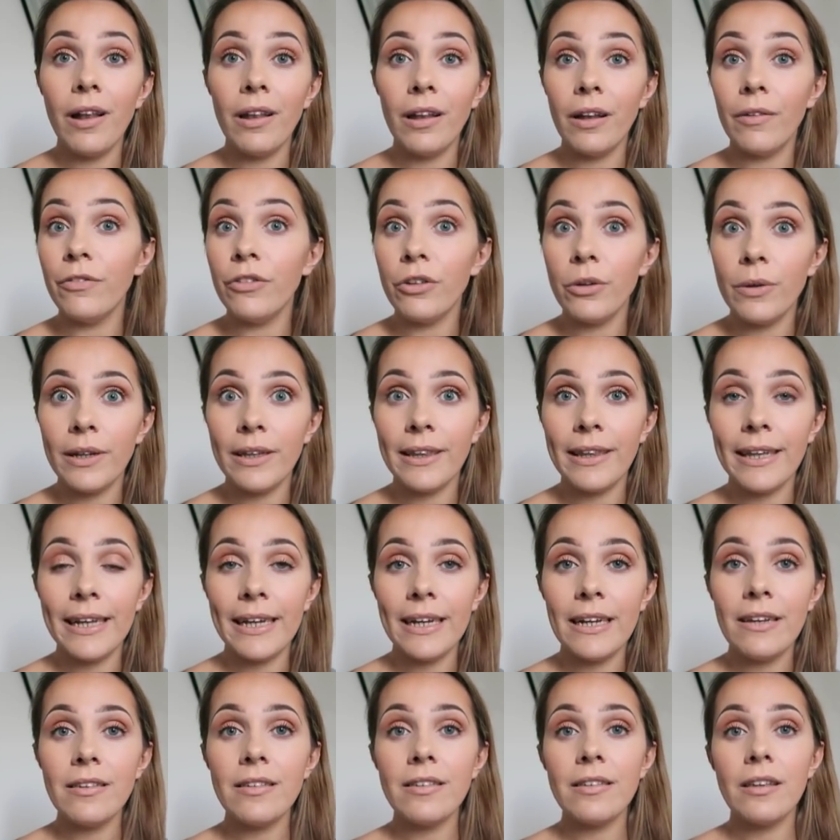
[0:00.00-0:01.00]
I love doing
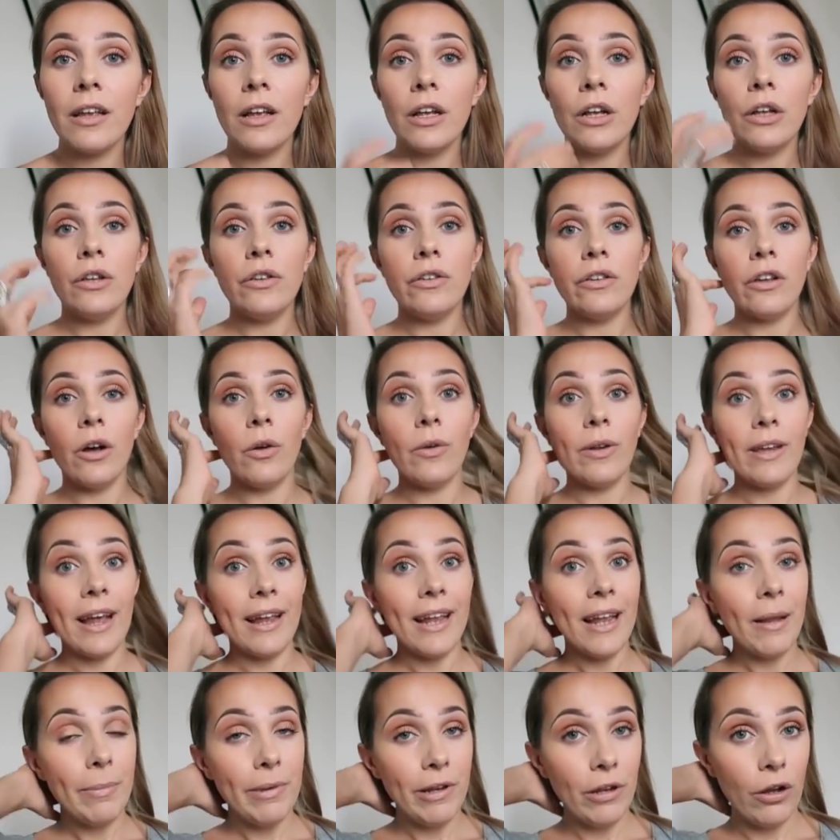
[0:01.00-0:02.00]
these, so
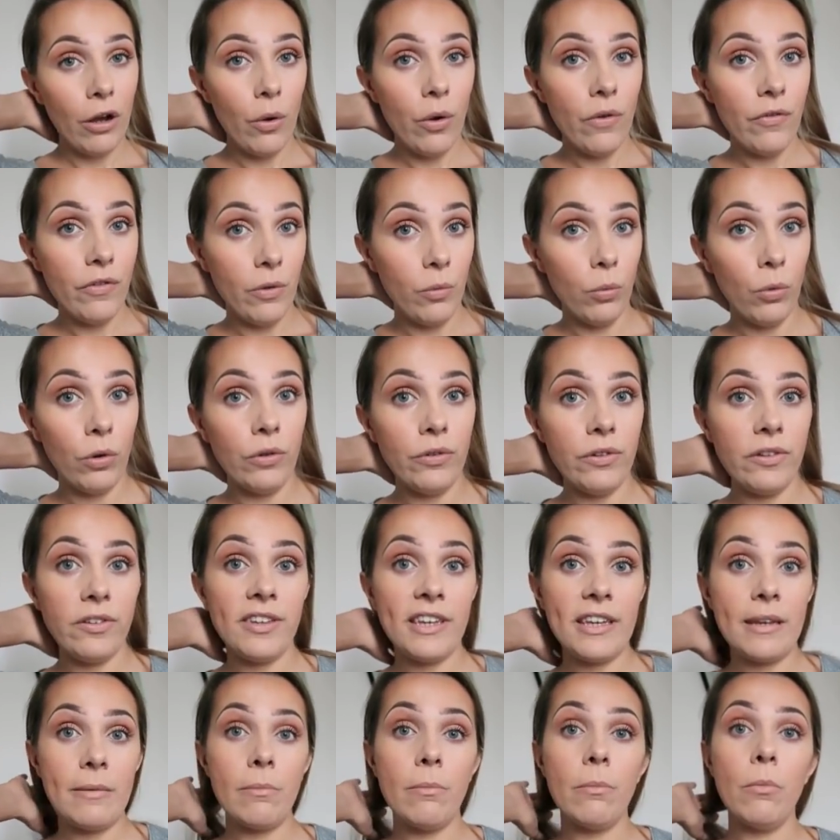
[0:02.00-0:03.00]
yeah, let me know if you want to
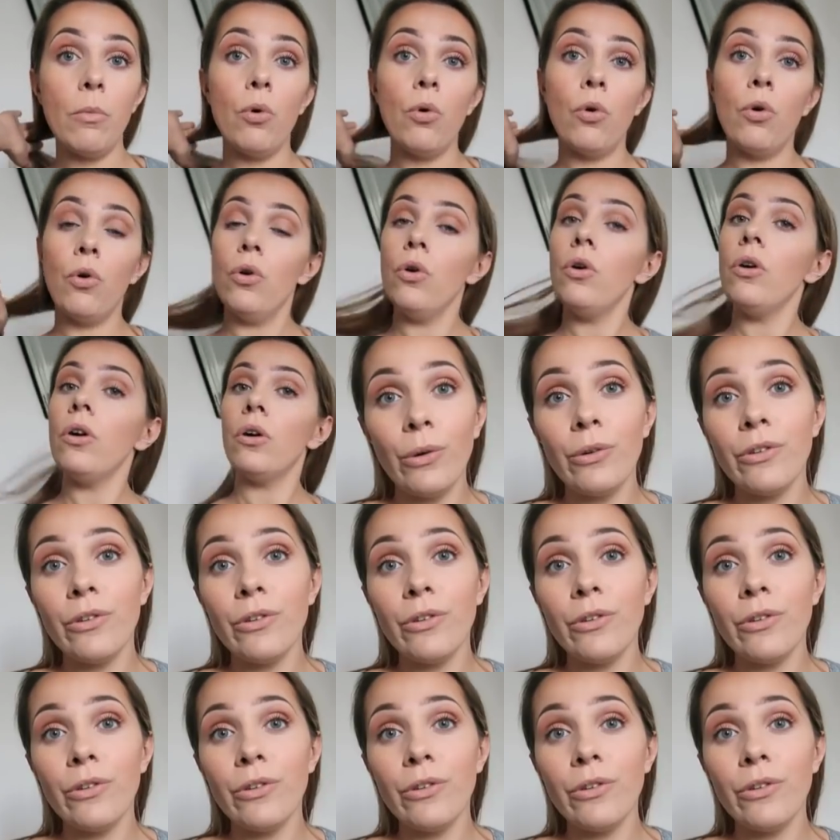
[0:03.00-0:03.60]
see more.